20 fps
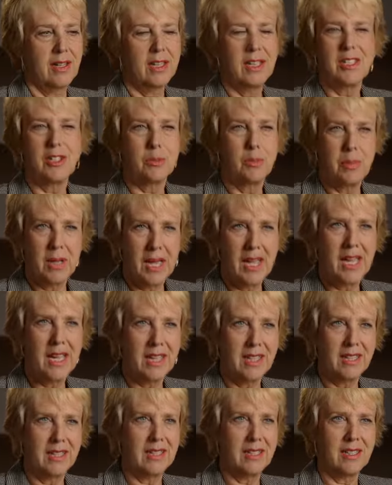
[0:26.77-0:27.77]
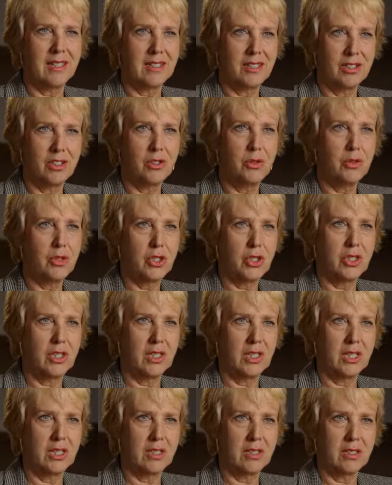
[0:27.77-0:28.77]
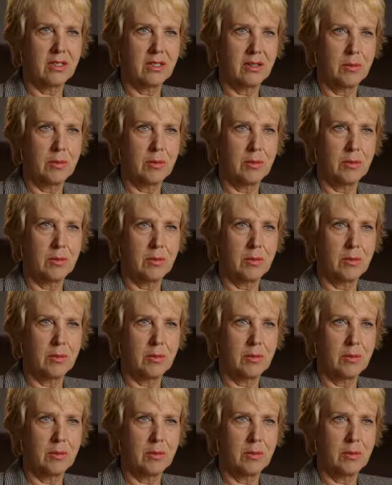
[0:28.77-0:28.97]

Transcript: as bad as it usually is.